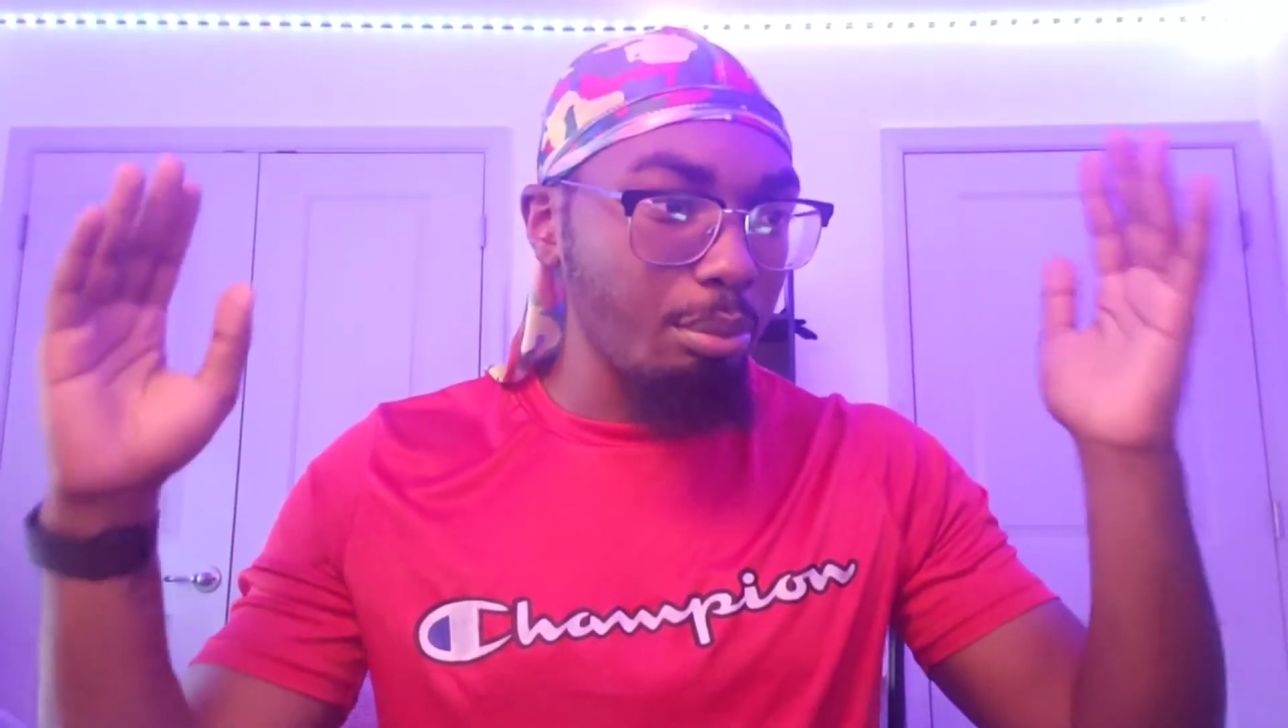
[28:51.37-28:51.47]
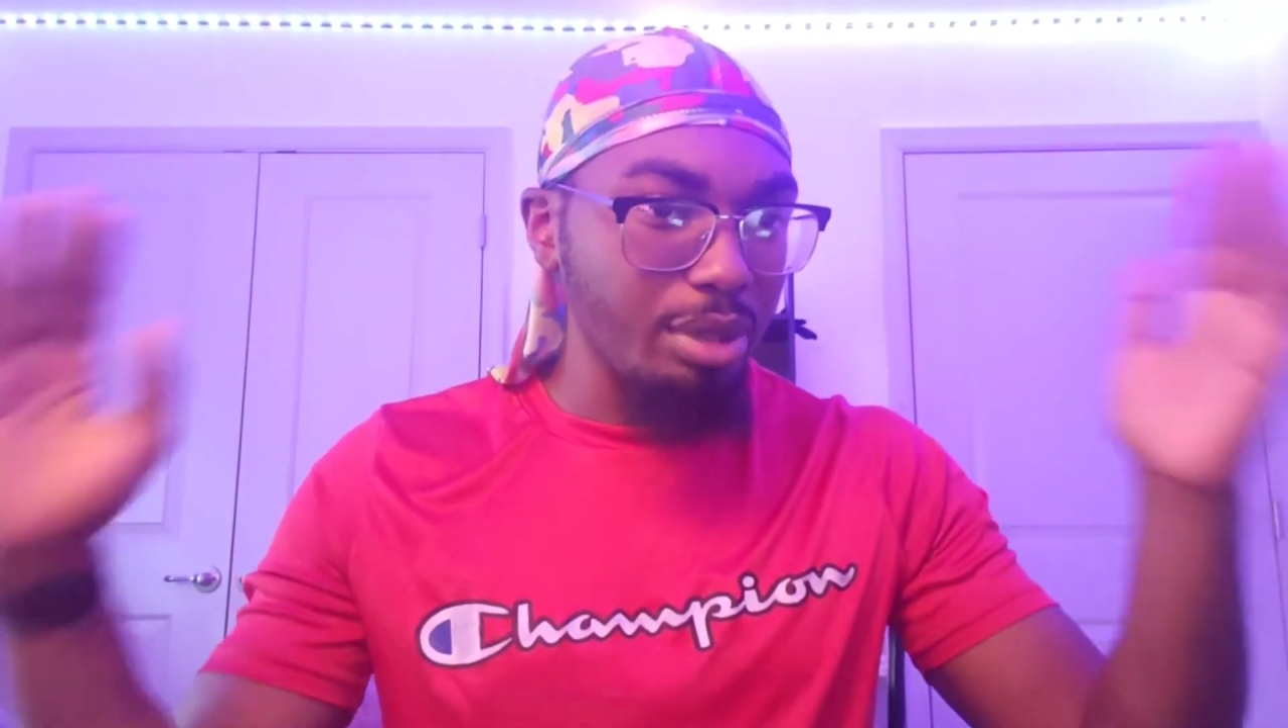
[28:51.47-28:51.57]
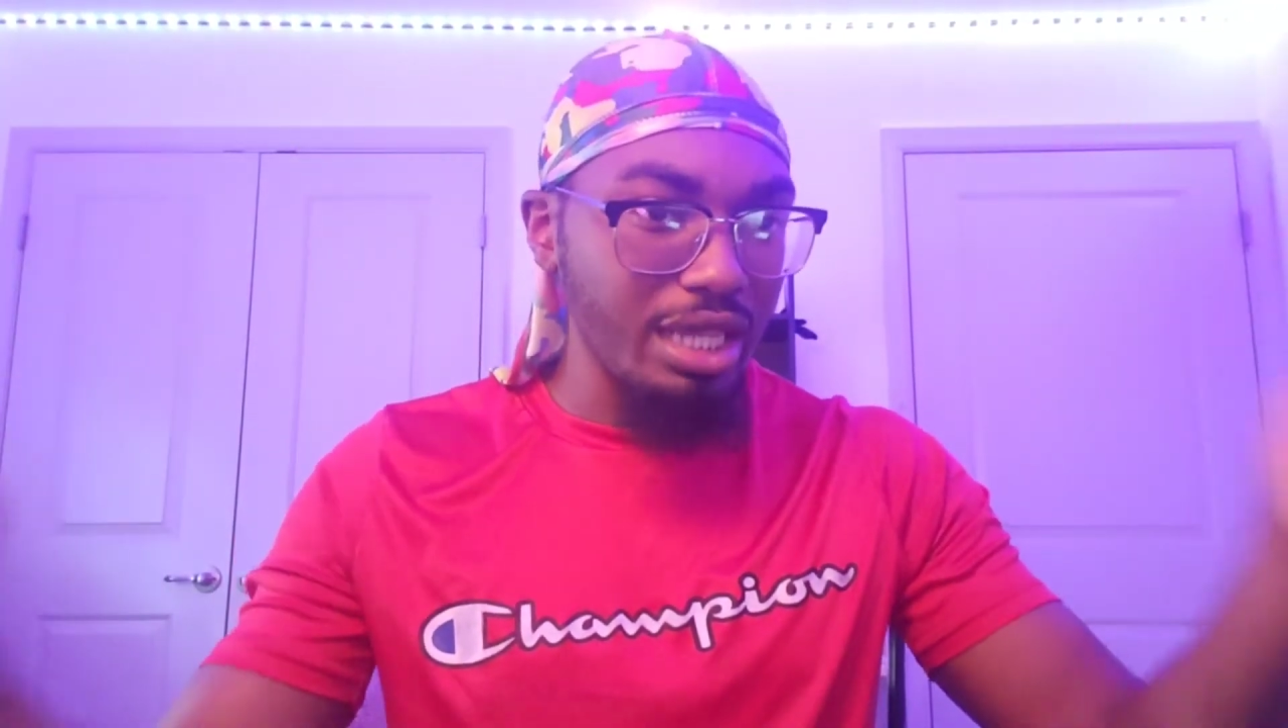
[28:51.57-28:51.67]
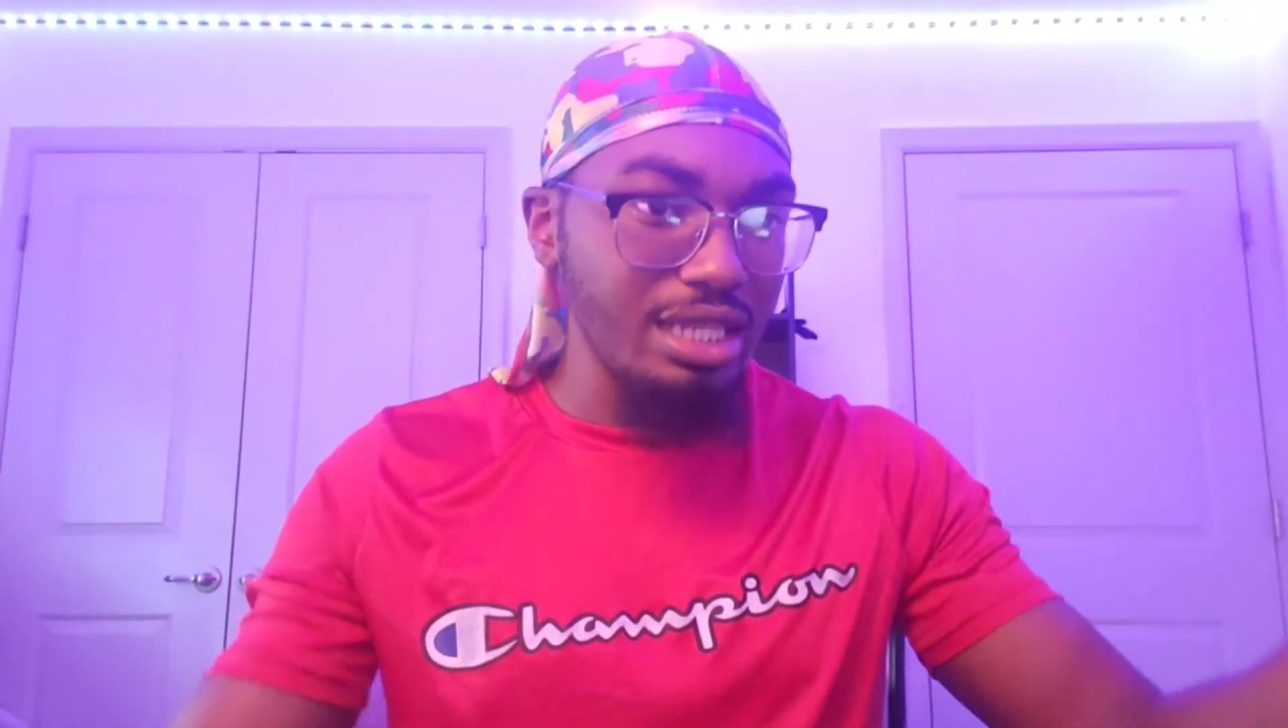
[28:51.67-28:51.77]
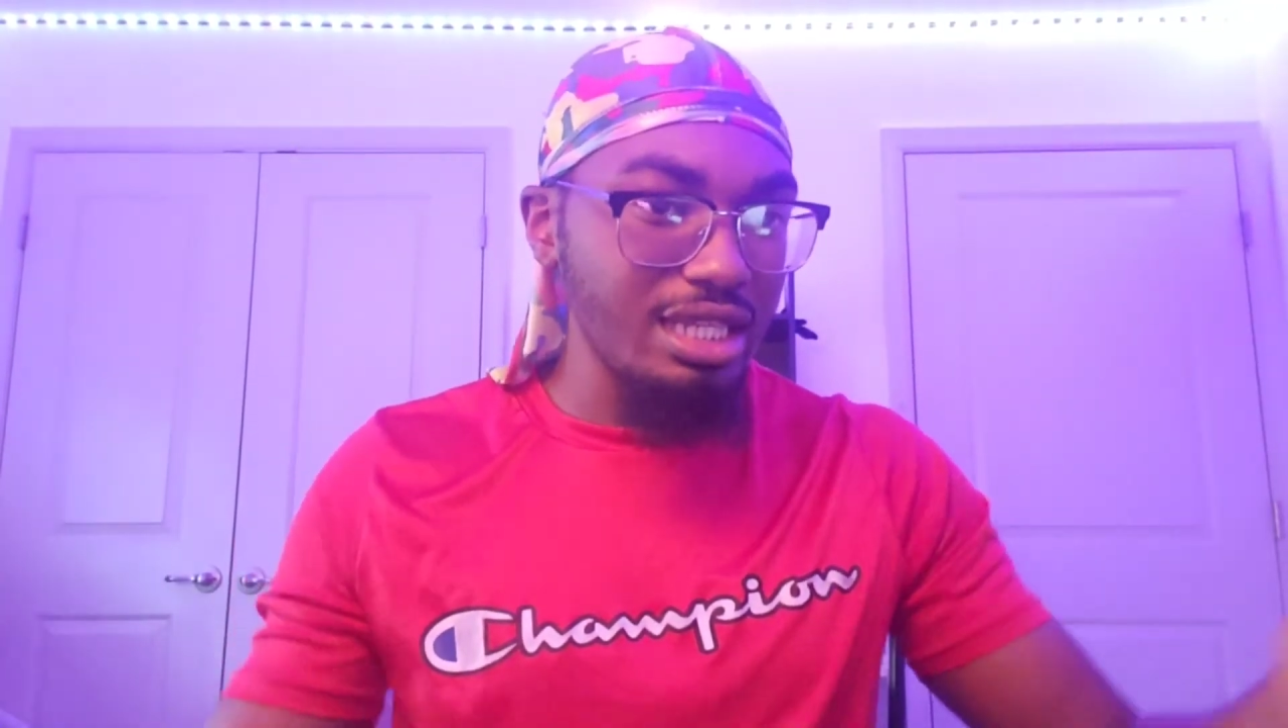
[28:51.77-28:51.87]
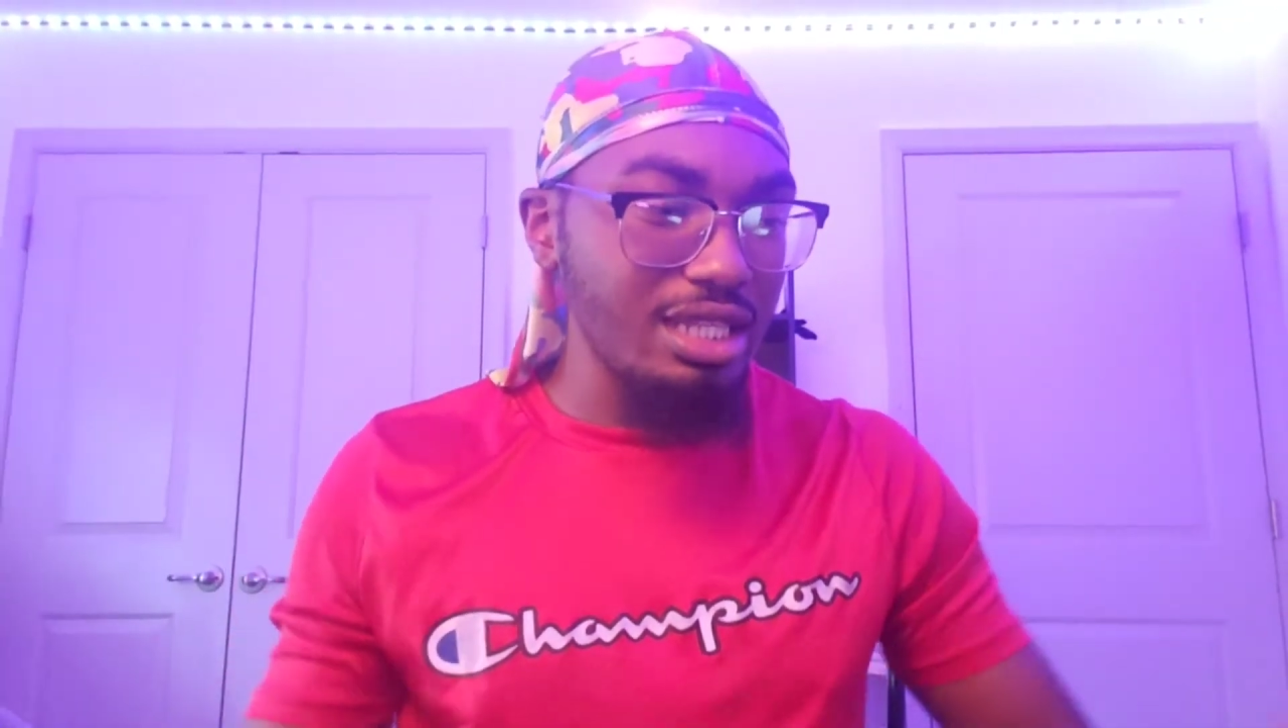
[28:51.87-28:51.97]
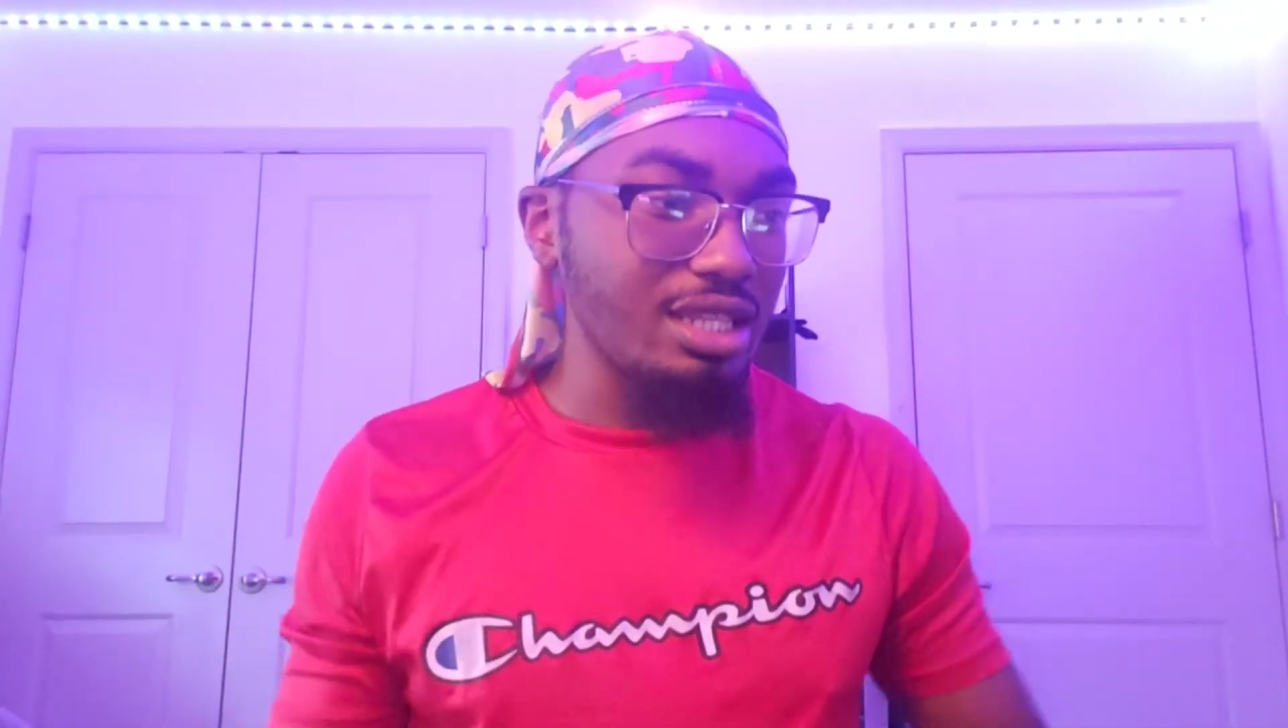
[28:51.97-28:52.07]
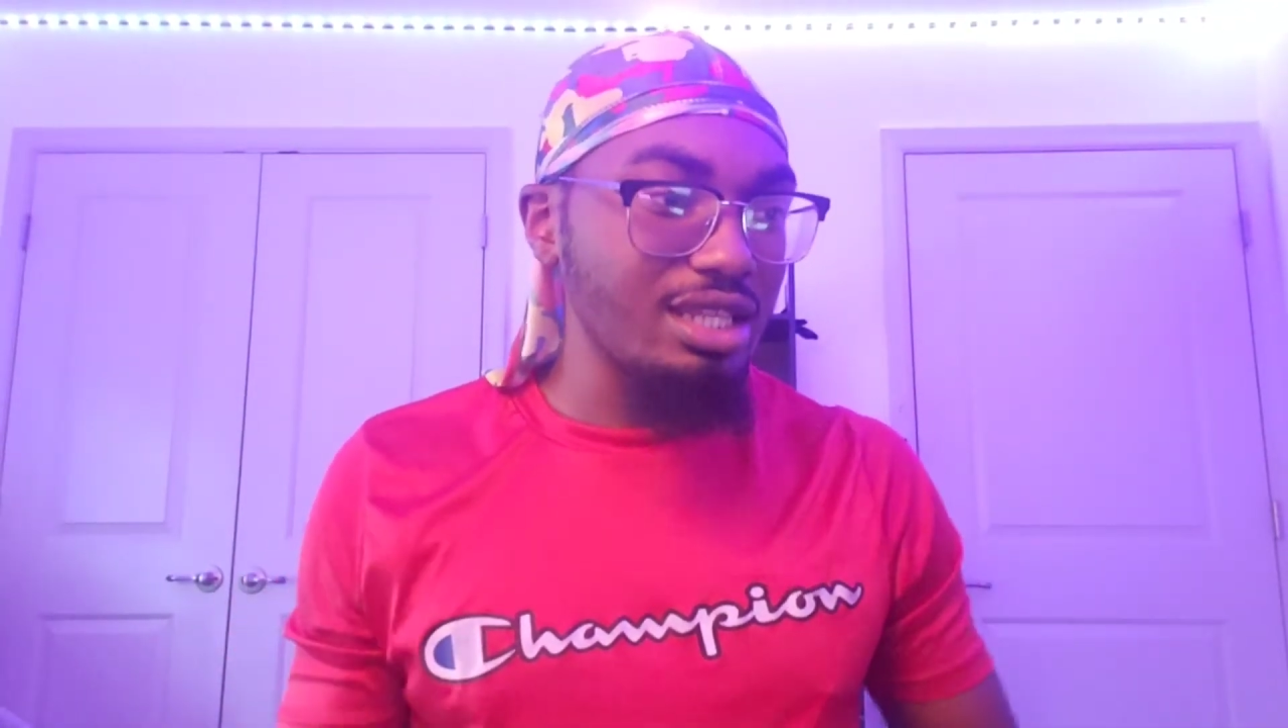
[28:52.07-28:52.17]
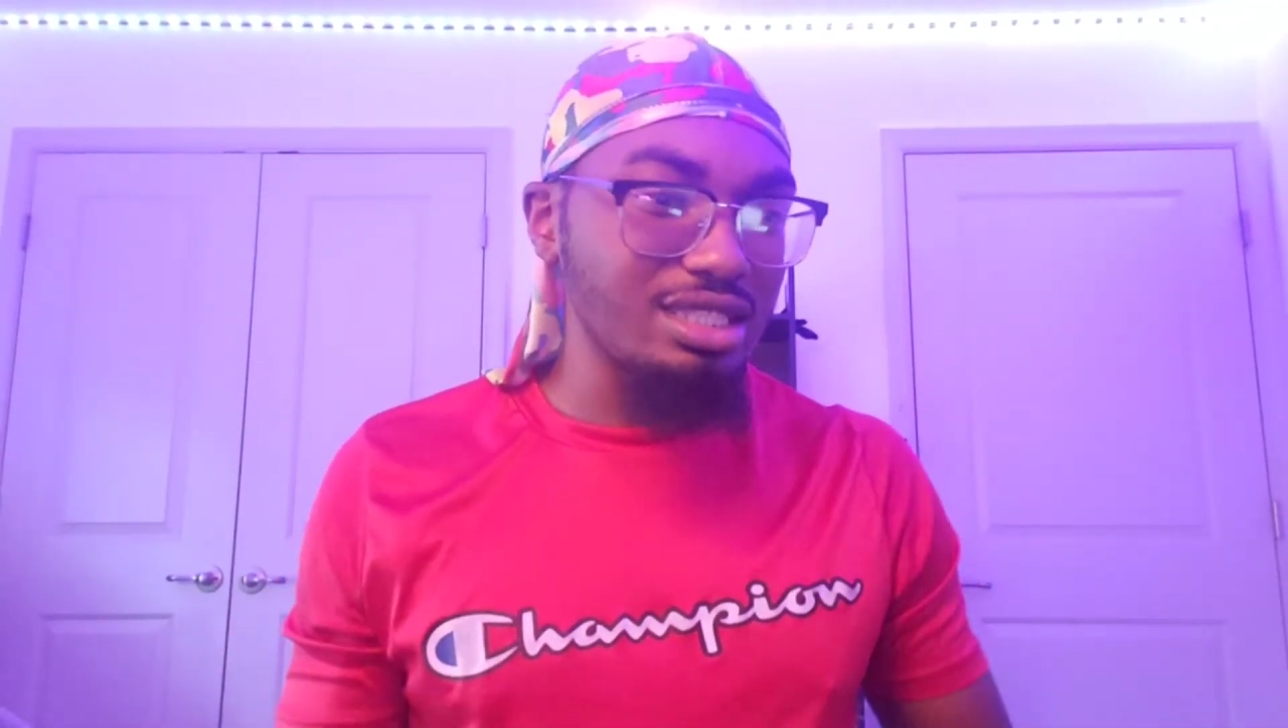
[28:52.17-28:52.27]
opinion,